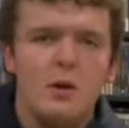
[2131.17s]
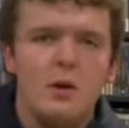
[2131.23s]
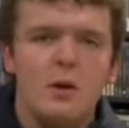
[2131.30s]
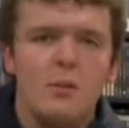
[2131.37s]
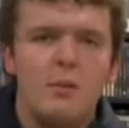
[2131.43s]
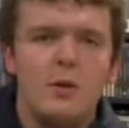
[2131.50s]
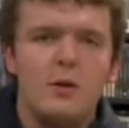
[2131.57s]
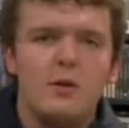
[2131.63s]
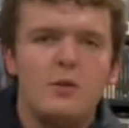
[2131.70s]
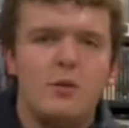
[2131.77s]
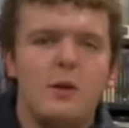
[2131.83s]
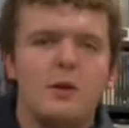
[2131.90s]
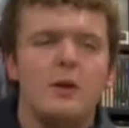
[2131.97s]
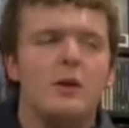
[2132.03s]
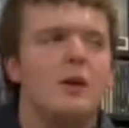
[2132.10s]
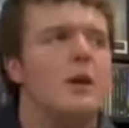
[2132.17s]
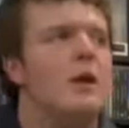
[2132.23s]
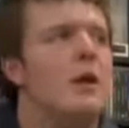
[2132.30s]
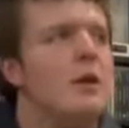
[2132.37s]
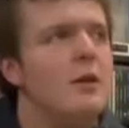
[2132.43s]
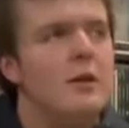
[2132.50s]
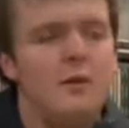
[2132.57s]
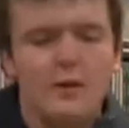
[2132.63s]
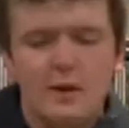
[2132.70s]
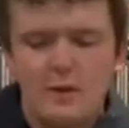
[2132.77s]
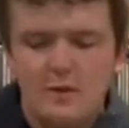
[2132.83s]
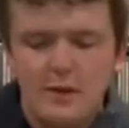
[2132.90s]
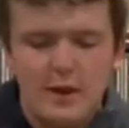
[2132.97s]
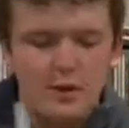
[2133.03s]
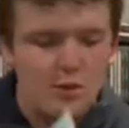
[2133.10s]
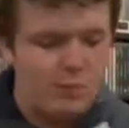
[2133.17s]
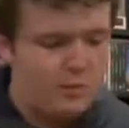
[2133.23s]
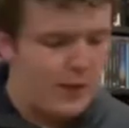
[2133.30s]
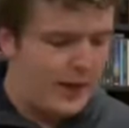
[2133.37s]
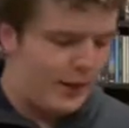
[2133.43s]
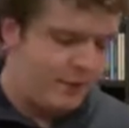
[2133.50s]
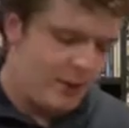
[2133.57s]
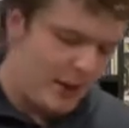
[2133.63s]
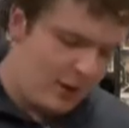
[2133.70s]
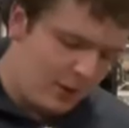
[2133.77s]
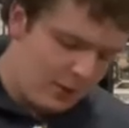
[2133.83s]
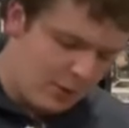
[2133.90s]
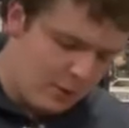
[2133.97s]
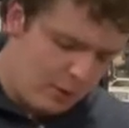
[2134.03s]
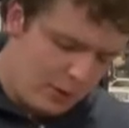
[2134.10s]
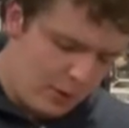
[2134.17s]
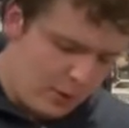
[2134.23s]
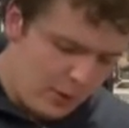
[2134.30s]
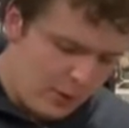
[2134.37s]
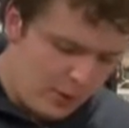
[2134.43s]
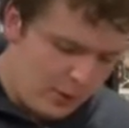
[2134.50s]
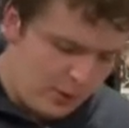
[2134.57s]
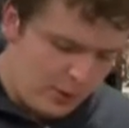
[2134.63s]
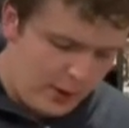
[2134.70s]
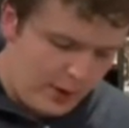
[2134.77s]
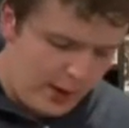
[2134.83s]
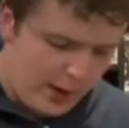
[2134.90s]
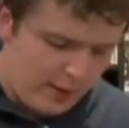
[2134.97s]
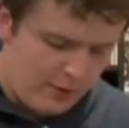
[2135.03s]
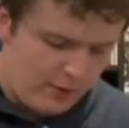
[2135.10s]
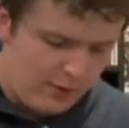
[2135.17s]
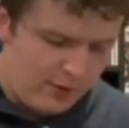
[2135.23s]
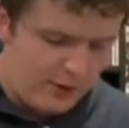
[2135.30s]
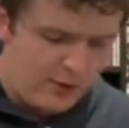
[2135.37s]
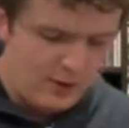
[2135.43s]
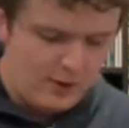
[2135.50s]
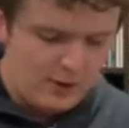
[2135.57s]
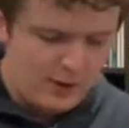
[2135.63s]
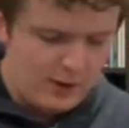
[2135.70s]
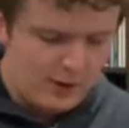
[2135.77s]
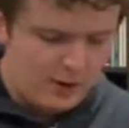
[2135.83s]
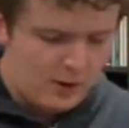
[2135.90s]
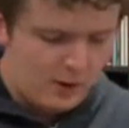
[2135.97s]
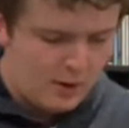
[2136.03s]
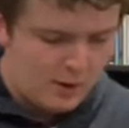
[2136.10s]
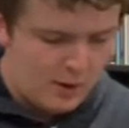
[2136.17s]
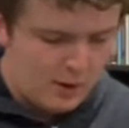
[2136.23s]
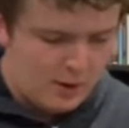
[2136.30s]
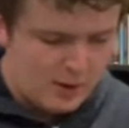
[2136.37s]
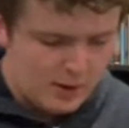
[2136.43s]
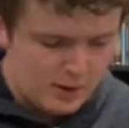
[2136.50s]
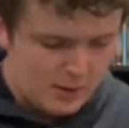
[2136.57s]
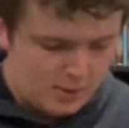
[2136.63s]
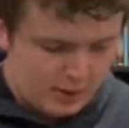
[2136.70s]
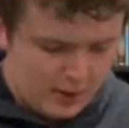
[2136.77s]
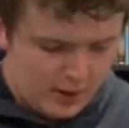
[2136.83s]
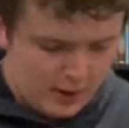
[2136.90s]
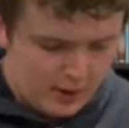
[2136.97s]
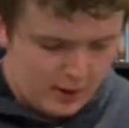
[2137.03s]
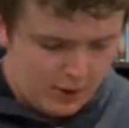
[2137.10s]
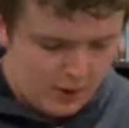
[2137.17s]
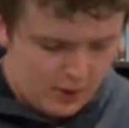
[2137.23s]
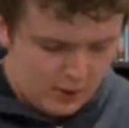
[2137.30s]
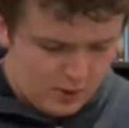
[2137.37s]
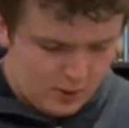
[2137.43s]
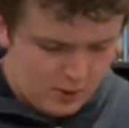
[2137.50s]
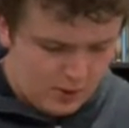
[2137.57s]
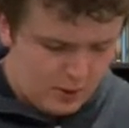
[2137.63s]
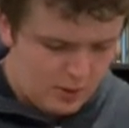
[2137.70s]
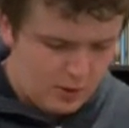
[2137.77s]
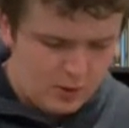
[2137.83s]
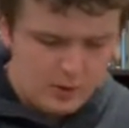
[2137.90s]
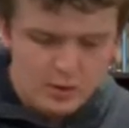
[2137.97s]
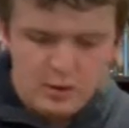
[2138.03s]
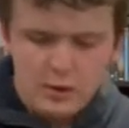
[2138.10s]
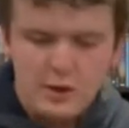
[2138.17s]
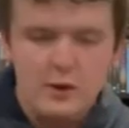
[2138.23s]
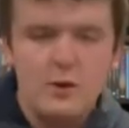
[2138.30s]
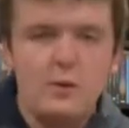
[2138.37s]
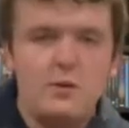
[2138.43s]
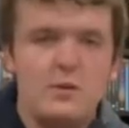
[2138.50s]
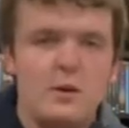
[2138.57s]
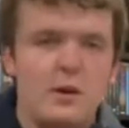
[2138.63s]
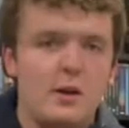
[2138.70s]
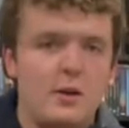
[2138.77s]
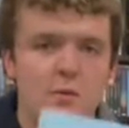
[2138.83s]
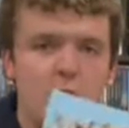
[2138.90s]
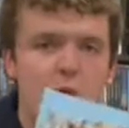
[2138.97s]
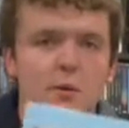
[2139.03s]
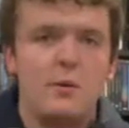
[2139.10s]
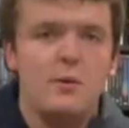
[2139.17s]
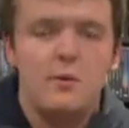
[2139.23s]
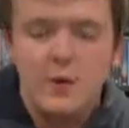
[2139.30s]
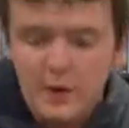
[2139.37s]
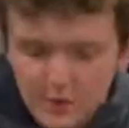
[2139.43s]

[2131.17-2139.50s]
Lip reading: Pretty sweet. Just on standard black vinyl, but really cool to have. This is hard to come by now. You won't find